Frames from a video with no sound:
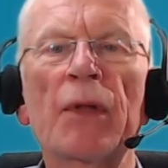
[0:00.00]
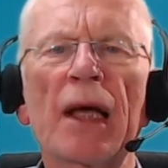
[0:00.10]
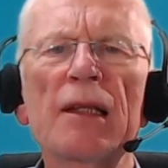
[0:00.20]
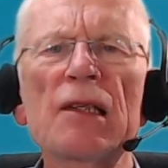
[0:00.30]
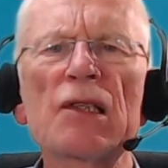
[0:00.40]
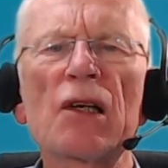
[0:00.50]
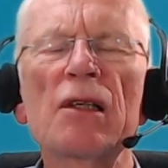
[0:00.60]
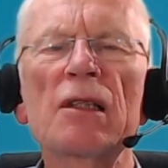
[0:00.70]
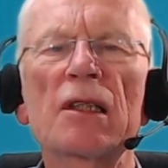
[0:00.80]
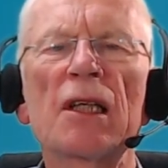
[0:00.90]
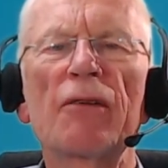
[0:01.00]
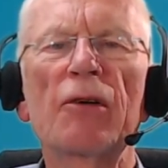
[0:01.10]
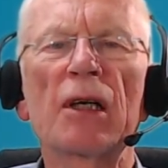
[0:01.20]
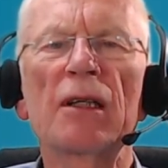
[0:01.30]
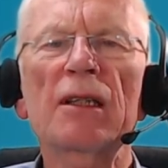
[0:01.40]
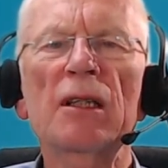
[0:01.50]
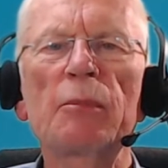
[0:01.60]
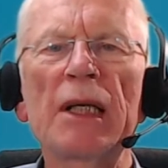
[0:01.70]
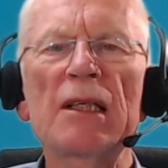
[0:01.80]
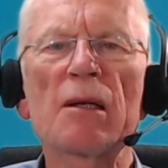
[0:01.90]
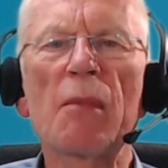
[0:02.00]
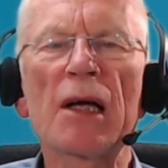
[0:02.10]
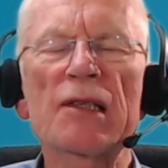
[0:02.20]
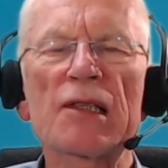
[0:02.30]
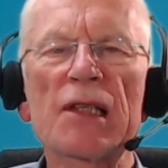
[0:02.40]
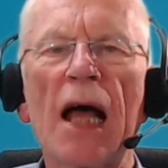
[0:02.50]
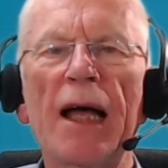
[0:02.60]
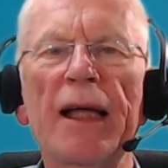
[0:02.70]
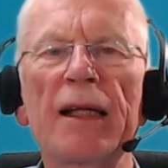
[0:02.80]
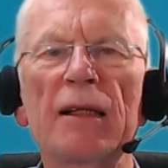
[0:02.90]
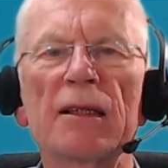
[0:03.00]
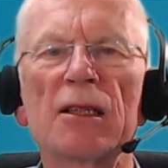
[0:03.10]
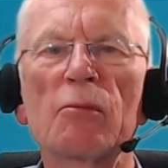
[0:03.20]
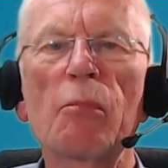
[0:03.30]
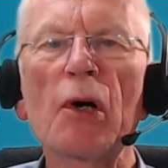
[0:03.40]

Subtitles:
And this is going to cover a little bit about style and